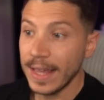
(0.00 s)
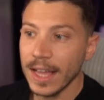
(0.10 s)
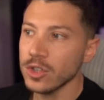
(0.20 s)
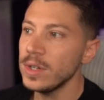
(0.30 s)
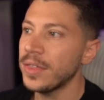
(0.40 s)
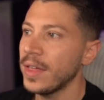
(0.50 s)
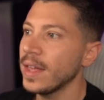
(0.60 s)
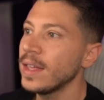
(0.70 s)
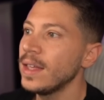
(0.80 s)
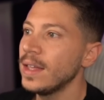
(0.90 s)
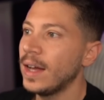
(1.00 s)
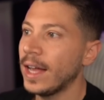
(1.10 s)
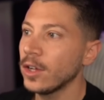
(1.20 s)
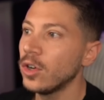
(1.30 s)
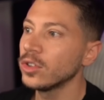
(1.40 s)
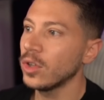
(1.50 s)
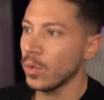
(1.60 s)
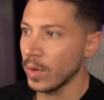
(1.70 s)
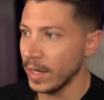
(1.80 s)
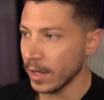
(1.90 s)
I actually think I got
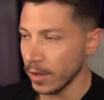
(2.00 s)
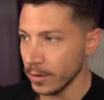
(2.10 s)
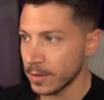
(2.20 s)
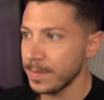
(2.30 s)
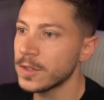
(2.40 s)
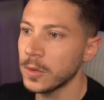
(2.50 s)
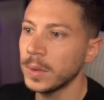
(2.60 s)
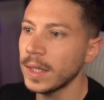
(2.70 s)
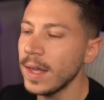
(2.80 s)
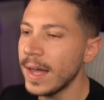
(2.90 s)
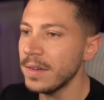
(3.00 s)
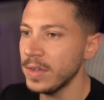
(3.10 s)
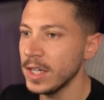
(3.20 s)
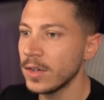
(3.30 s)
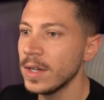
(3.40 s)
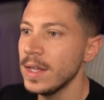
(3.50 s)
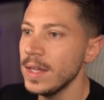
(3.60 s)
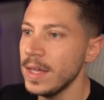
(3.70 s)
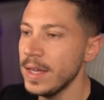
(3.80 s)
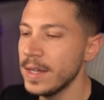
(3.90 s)
really close. So what I have here
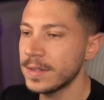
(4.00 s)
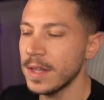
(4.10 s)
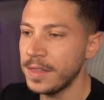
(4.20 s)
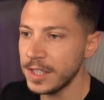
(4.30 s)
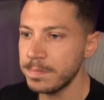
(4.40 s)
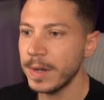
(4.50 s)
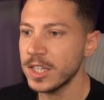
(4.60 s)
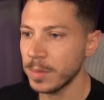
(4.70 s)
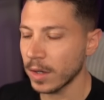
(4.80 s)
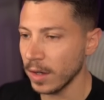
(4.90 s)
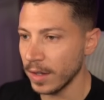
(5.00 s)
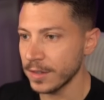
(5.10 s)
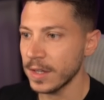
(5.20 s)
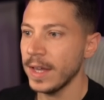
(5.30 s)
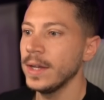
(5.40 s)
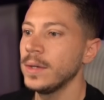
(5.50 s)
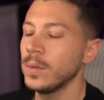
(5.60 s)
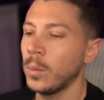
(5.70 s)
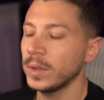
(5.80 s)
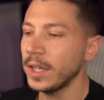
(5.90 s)
is this benchmark class, and
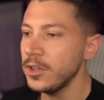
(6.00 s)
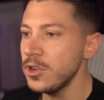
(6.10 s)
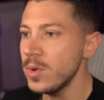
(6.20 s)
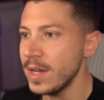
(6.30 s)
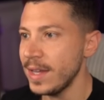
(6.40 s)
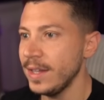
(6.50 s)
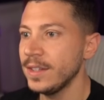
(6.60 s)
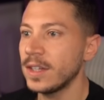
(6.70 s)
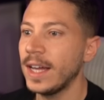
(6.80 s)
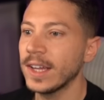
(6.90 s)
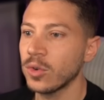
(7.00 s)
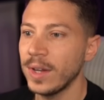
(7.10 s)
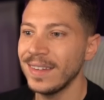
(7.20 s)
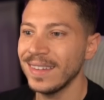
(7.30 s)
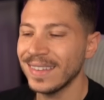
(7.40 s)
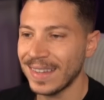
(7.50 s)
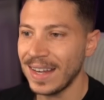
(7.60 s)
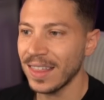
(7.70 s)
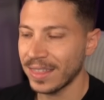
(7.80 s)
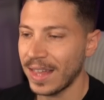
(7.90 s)
what I do is I create
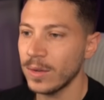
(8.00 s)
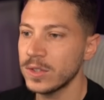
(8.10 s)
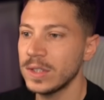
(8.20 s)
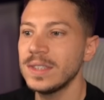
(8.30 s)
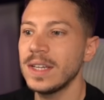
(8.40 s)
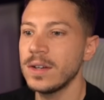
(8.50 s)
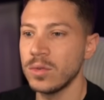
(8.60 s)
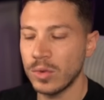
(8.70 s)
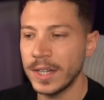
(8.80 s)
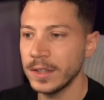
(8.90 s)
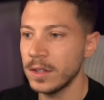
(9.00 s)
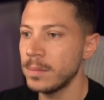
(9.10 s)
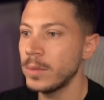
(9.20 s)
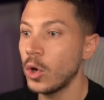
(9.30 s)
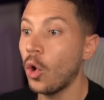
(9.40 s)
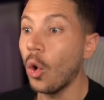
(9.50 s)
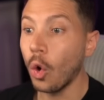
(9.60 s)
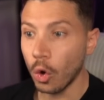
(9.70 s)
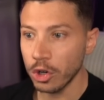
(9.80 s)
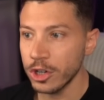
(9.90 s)
10,000 random
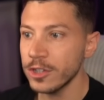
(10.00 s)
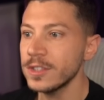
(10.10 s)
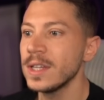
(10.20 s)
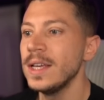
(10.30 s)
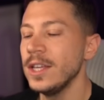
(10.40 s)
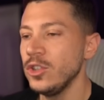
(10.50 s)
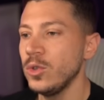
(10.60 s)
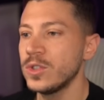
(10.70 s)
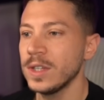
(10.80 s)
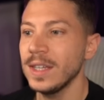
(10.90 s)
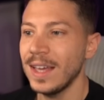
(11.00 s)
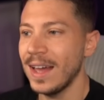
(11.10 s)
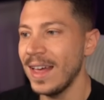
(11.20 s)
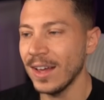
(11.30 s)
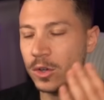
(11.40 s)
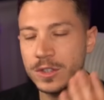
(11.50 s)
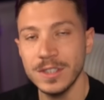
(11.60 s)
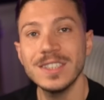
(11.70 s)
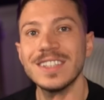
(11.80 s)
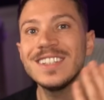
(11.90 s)
orders using a
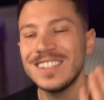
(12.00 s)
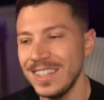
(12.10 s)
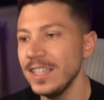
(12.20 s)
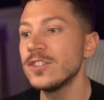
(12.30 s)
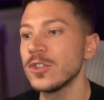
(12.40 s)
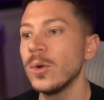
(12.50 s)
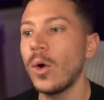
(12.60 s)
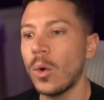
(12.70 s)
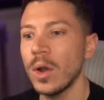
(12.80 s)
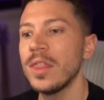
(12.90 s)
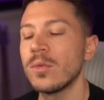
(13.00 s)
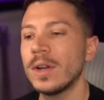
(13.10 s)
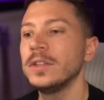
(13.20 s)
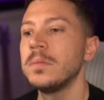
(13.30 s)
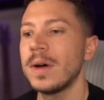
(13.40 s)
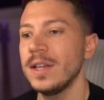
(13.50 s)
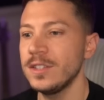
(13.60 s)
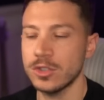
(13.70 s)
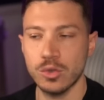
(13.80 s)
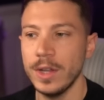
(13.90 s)
consistent seed. So all the
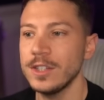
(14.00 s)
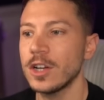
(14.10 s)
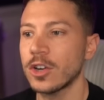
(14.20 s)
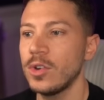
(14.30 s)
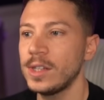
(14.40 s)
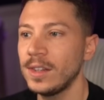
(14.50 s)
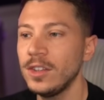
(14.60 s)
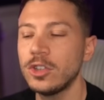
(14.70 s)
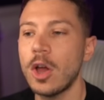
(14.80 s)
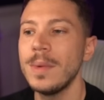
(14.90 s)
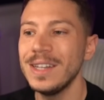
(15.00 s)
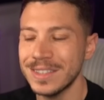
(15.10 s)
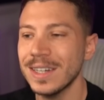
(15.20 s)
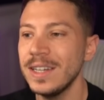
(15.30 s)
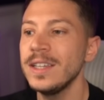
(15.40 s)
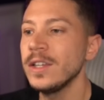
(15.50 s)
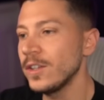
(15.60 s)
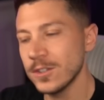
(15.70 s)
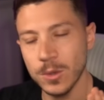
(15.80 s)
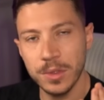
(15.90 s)
randomized strings are created deterministically,
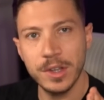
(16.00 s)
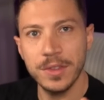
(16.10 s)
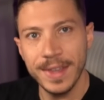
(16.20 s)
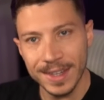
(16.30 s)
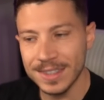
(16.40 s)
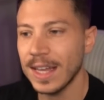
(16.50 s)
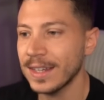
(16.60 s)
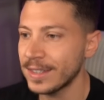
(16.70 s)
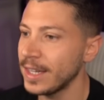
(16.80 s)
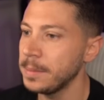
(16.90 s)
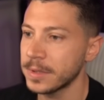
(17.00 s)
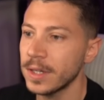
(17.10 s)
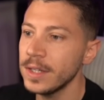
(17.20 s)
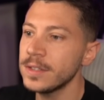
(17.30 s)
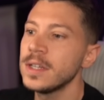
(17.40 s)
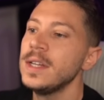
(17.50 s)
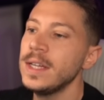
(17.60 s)
so they're the exact same size.